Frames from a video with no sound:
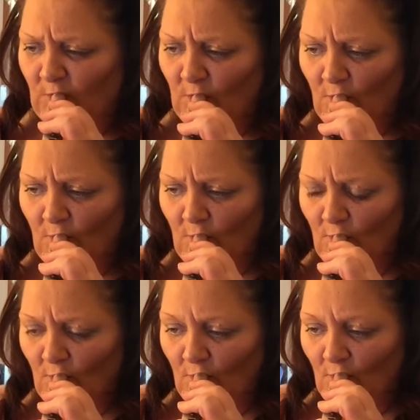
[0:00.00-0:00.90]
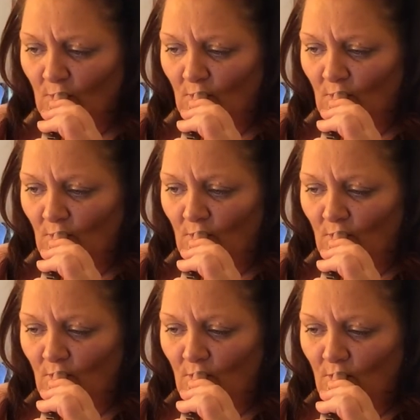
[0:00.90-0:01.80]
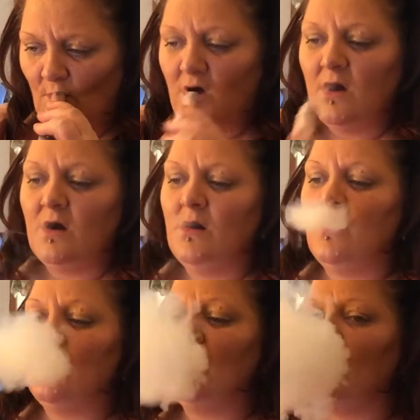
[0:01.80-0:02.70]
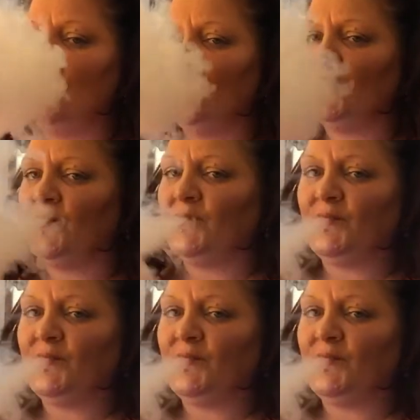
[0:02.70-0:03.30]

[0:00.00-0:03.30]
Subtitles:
Nothing is said.